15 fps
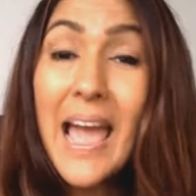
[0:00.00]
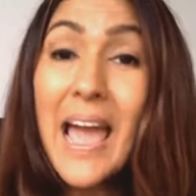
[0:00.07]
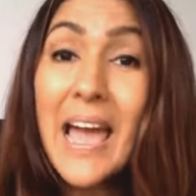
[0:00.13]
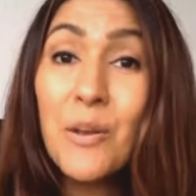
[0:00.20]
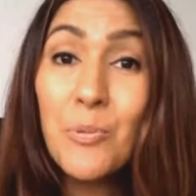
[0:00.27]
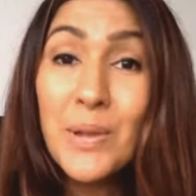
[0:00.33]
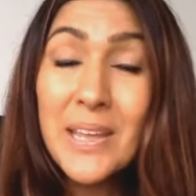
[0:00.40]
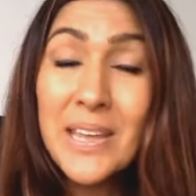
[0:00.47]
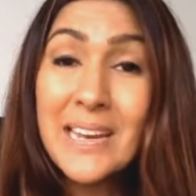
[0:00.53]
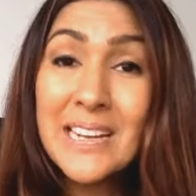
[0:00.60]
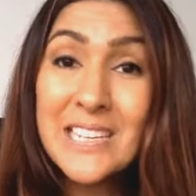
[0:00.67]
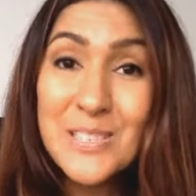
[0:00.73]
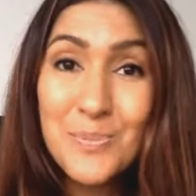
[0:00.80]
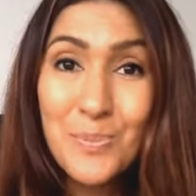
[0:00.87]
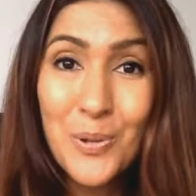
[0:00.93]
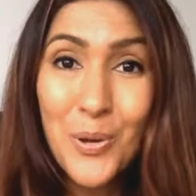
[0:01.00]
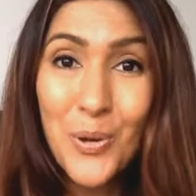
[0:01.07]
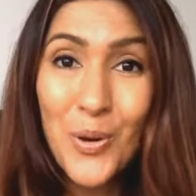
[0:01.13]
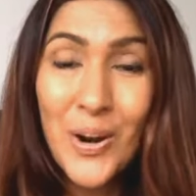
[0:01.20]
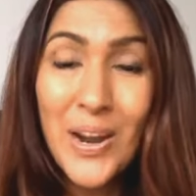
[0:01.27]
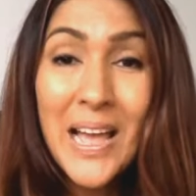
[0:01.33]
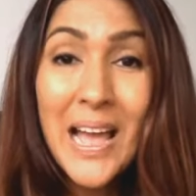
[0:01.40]
and we can
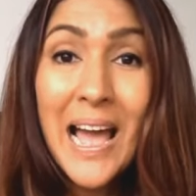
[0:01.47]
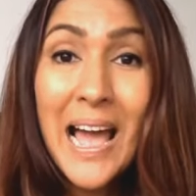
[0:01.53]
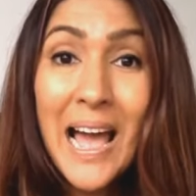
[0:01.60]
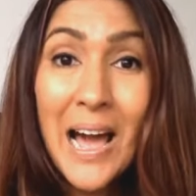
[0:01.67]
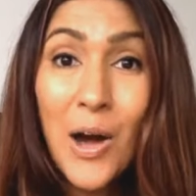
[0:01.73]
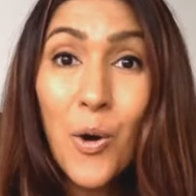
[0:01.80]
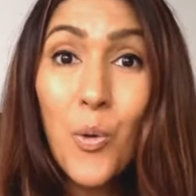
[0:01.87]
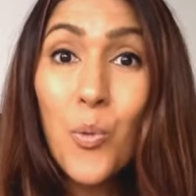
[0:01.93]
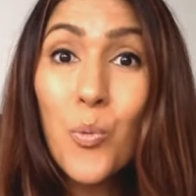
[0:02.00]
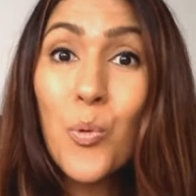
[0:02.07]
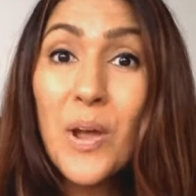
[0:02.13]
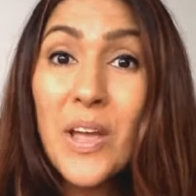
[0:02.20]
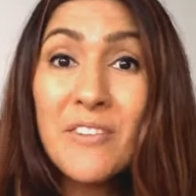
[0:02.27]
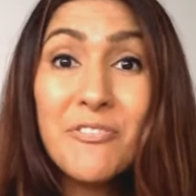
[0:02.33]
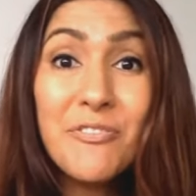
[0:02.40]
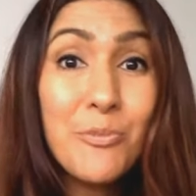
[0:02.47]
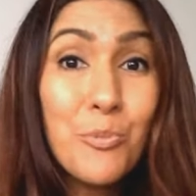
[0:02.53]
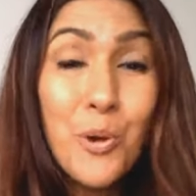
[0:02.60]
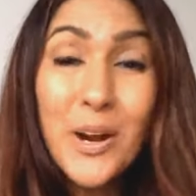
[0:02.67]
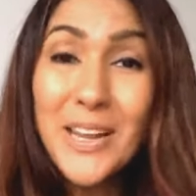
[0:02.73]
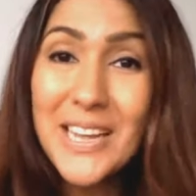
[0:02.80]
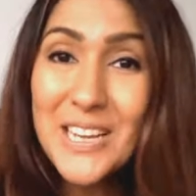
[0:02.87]
explore how, if
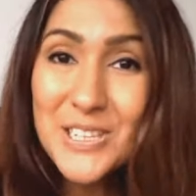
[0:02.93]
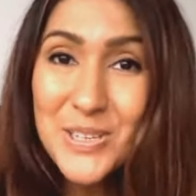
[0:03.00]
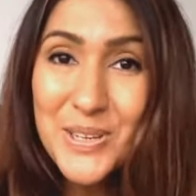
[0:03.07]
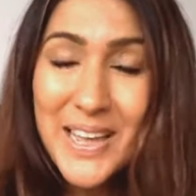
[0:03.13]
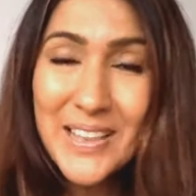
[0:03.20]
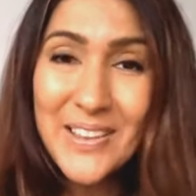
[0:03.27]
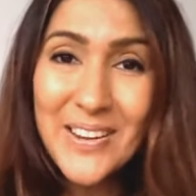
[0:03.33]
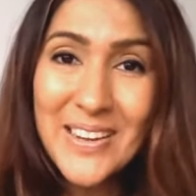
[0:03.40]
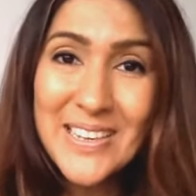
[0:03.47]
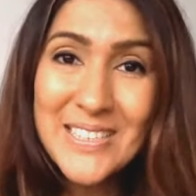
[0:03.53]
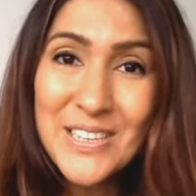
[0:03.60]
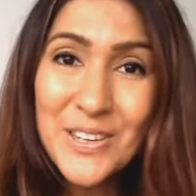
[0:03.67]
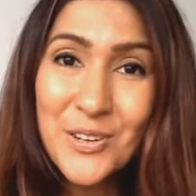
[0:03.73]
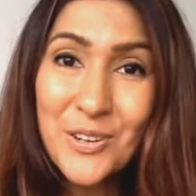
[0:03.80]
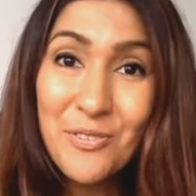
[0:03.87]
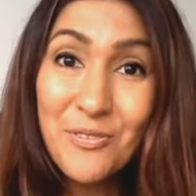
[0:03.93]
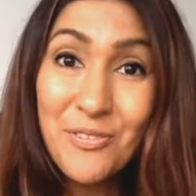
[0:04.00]
working together is a good